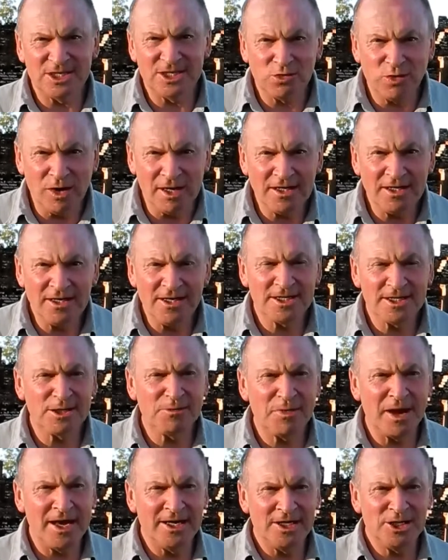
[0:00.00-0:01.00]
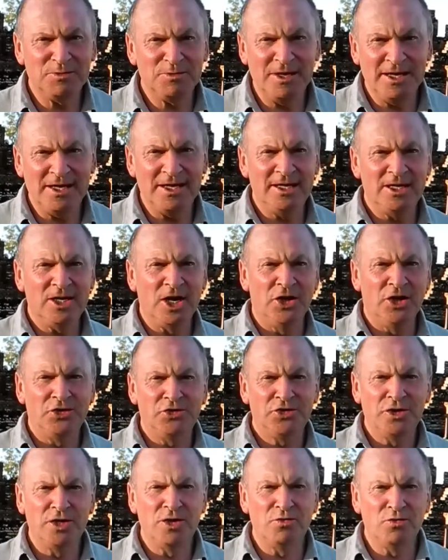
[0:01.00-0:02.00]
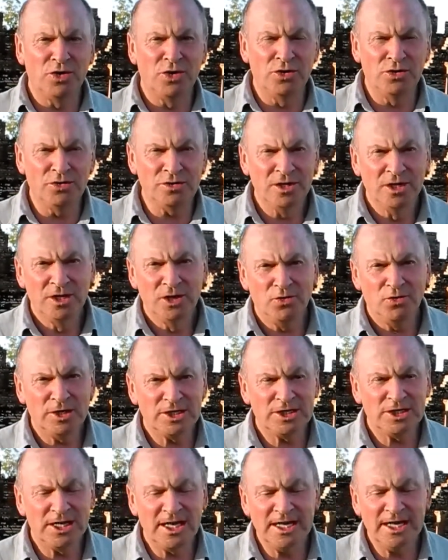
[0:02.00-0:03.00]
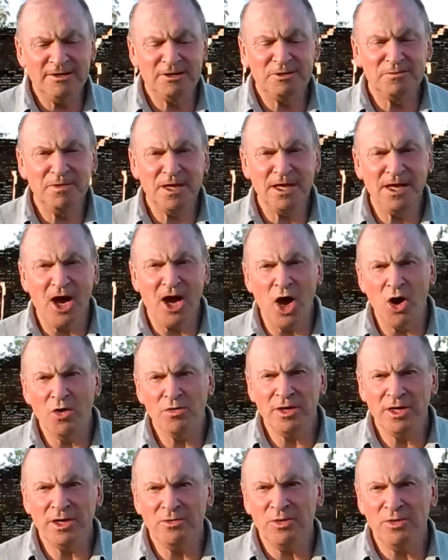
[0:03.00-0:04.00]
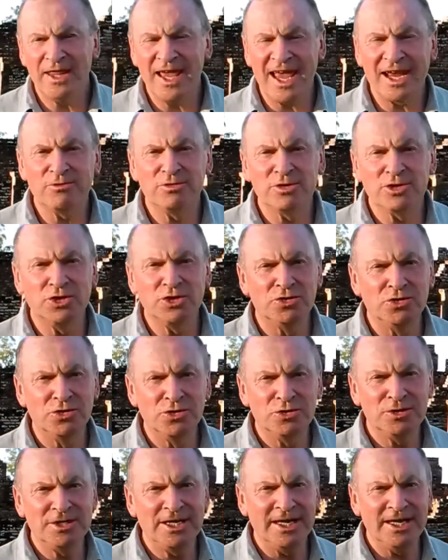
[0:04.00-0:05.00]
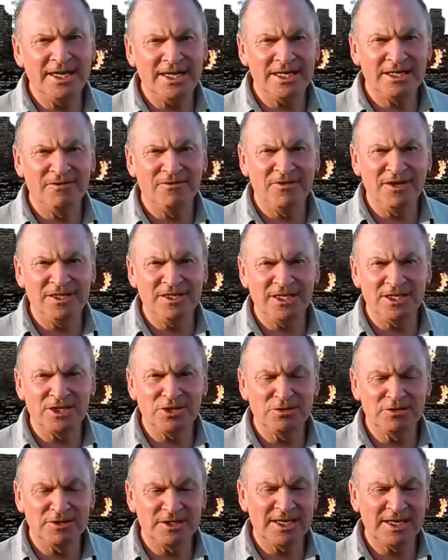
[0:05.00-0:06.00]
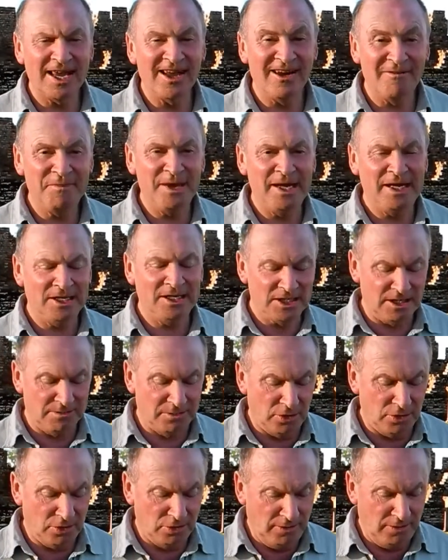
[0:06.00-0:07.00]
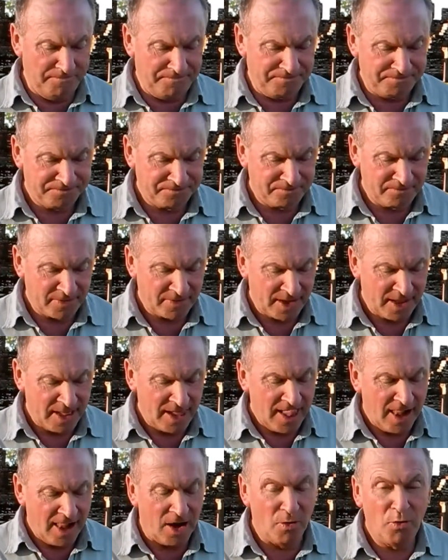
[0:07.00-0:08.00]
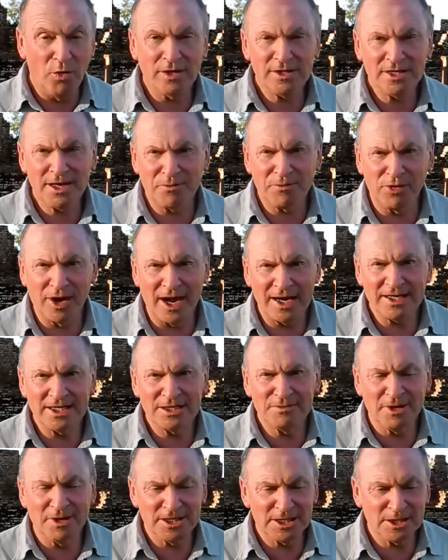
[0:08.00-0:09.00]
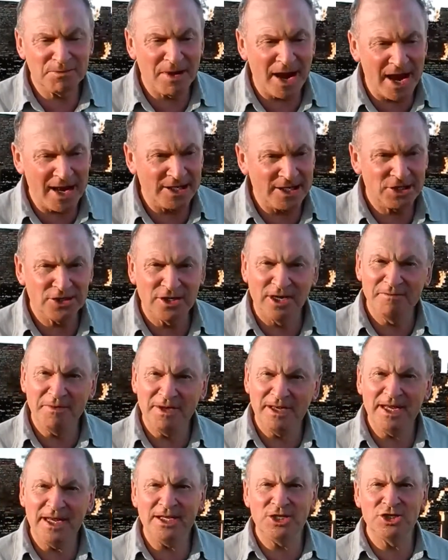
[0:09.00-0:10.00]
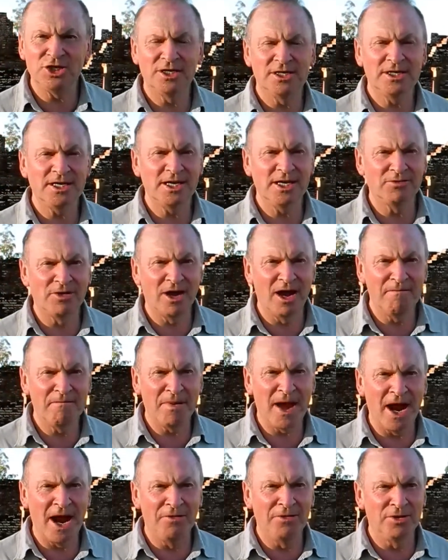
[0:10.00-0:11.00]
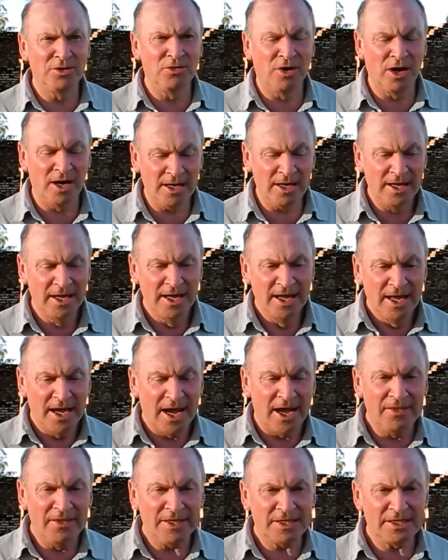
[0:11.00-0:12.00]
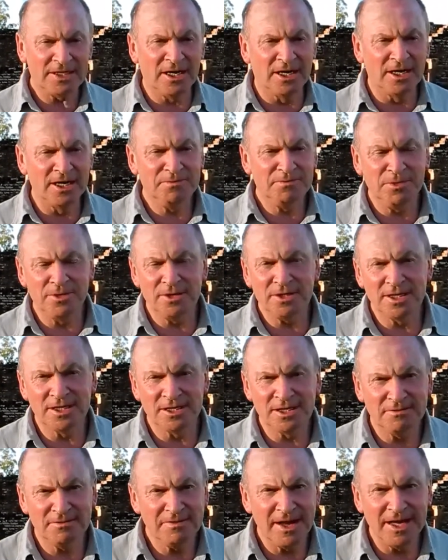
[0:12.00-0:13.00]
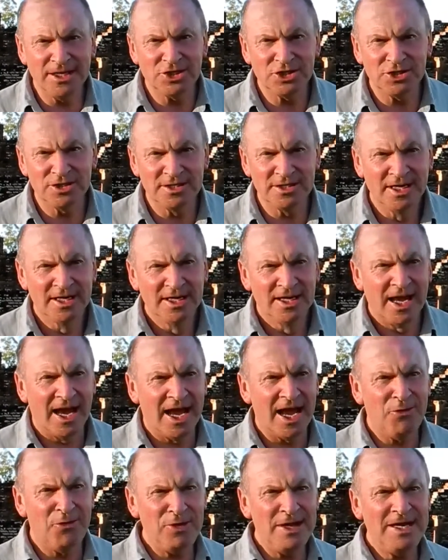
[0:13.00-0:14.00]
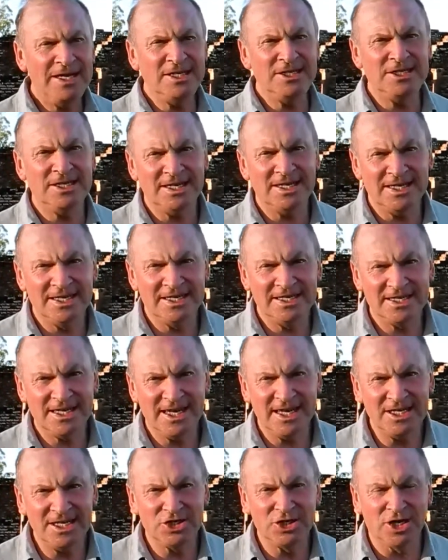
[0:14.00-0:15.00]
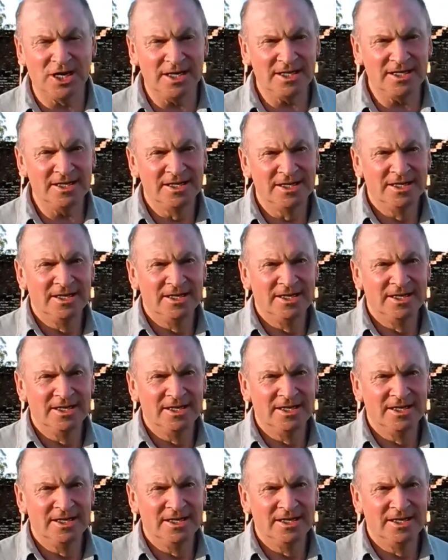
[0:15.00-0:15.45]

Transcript: the 20th Spanish-speaking country in the world, which leaves me only with Equatorial Guinea to visit to say I've been to them all. I wanted to practice my Spanish, and I've been hitchhiking around Paraguay, and this guidebook doesn't mention how easy it is to hitchhike.